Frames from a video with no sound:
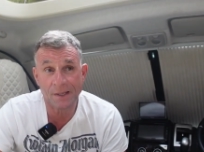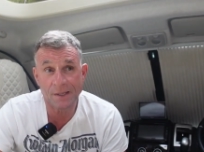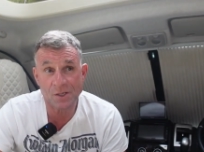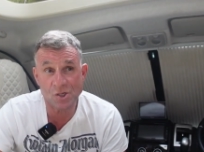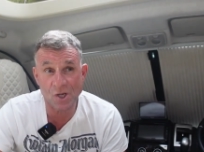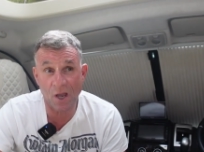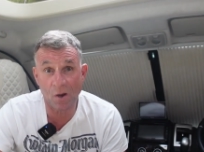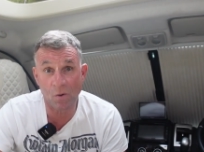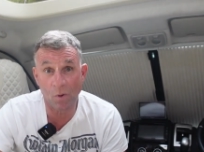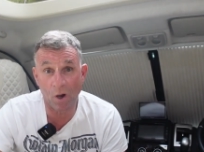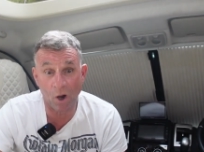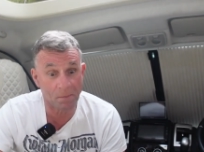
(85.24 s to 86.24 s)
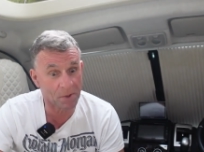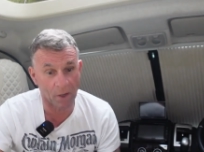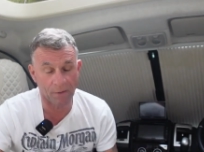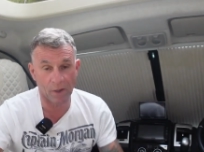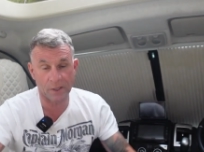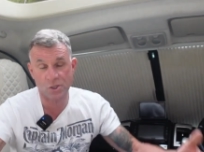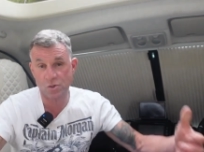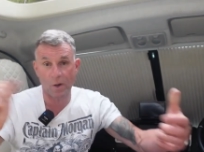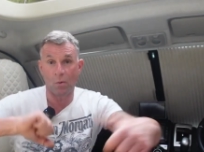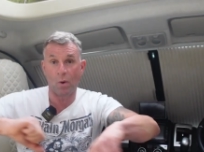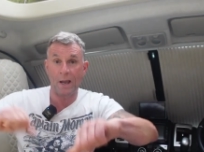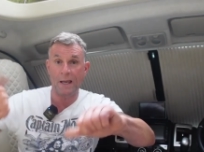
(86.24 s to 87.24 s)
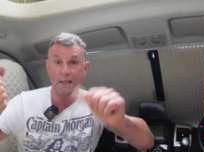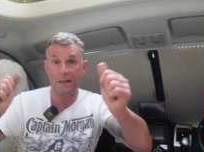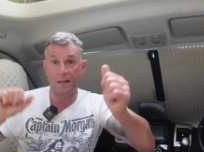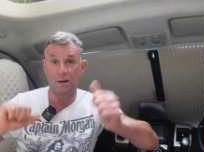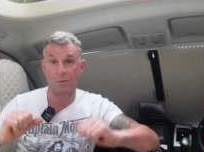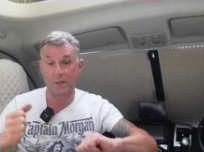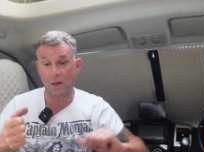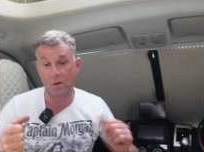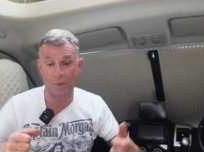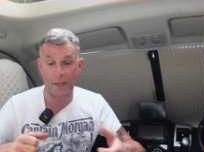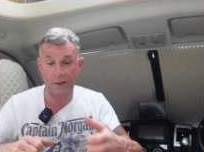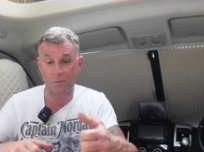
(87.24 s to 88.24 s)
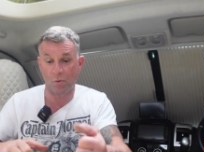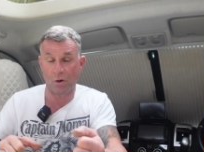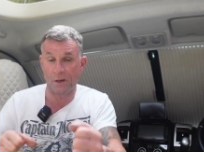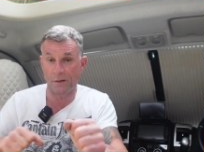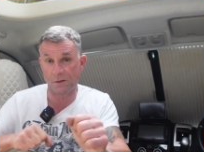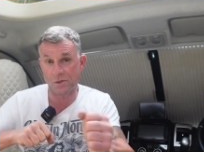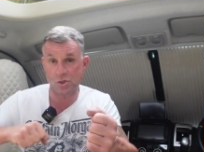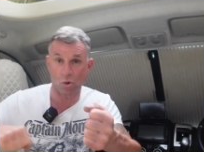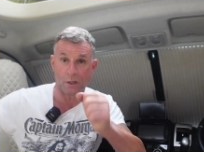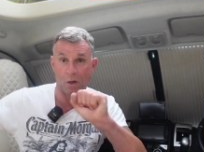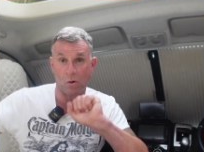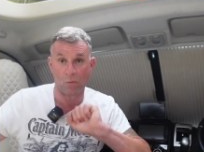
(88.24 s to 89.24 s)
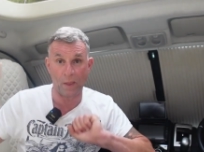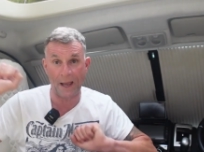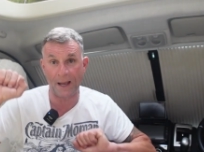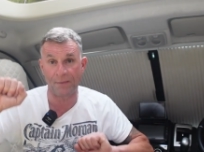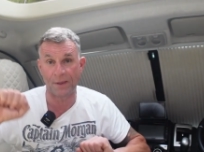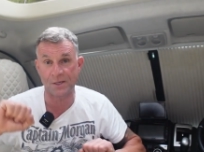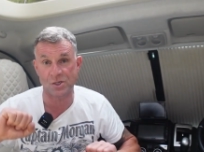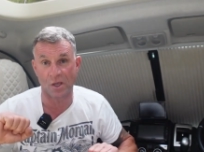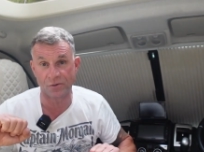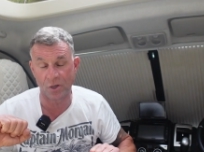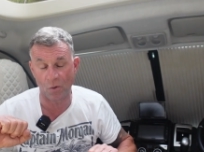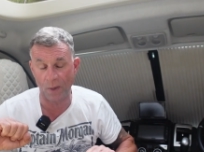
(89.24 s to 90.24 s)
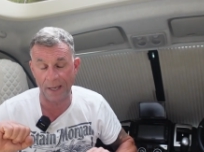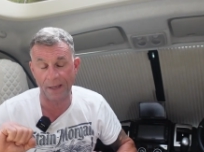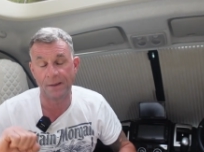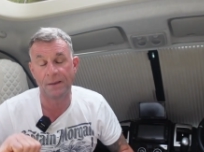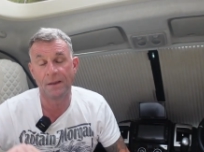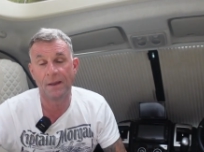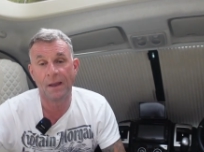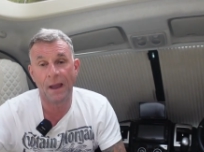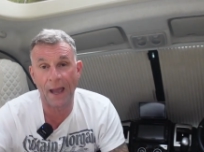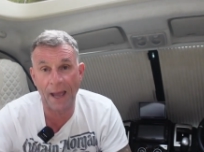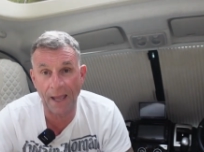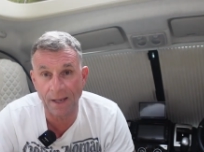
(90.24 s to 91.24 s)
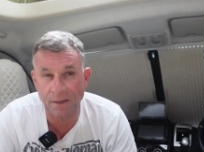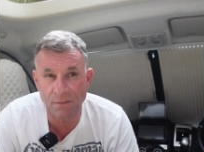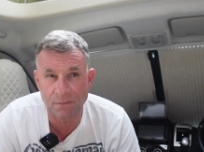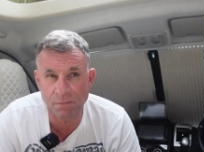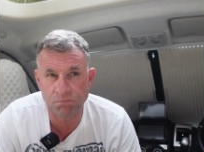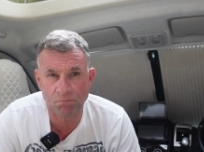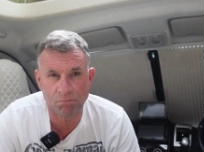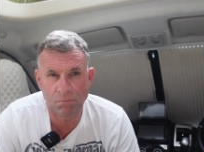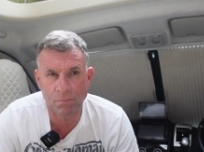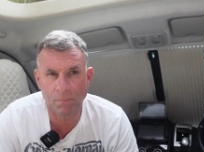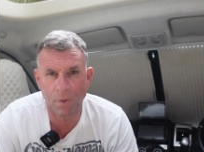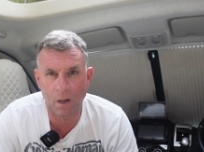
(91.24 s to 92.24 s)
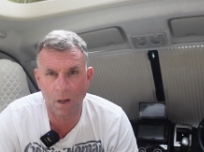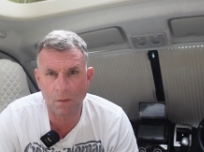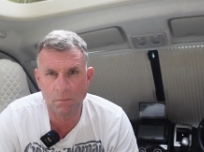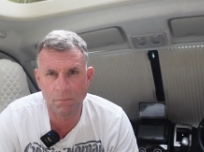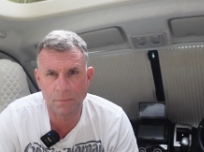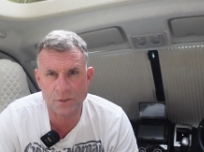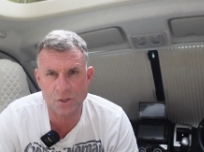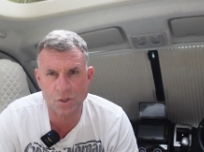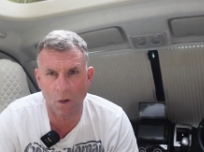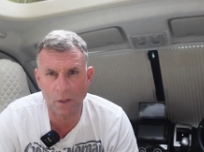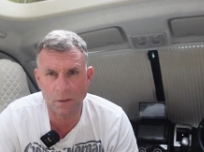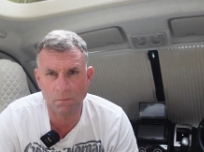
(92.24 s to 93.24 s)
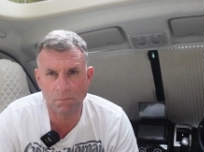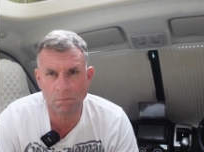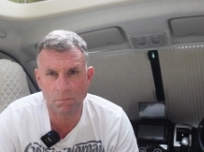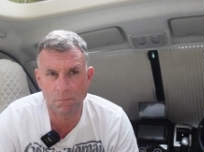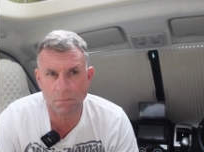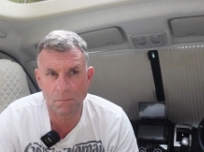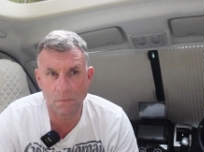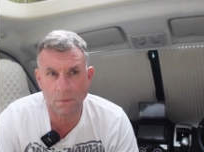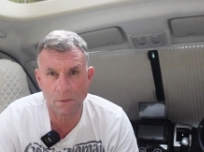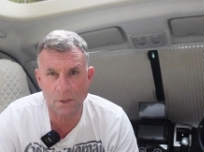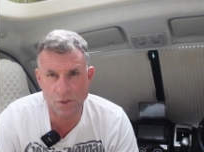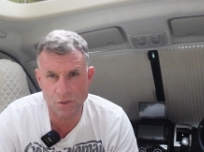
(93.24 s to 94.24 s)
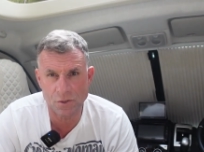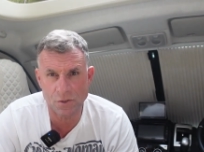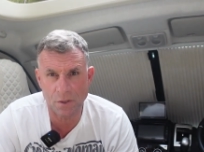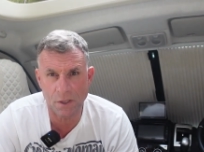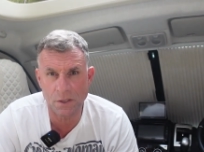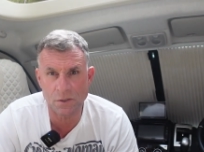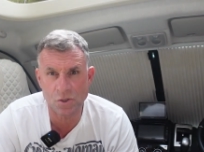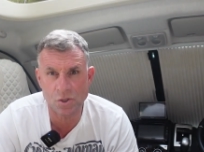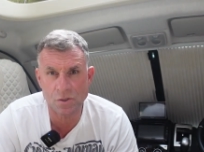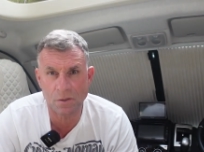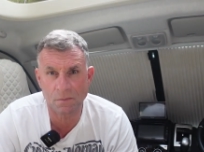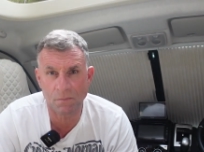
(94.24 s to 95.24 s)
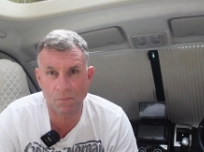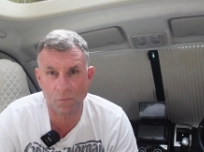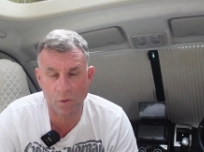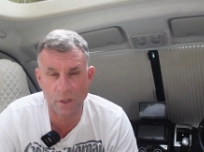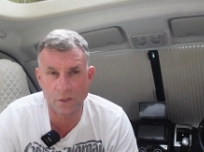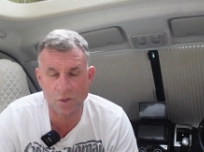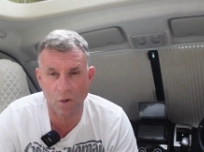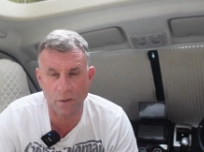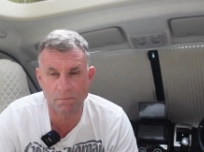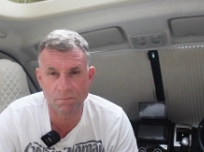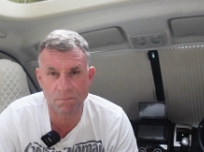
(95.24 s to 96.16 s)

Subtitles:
So I'm kind of like, straight away, here we go then, right, socket on that, let's undo it, and hello, this is tight. This is really tight.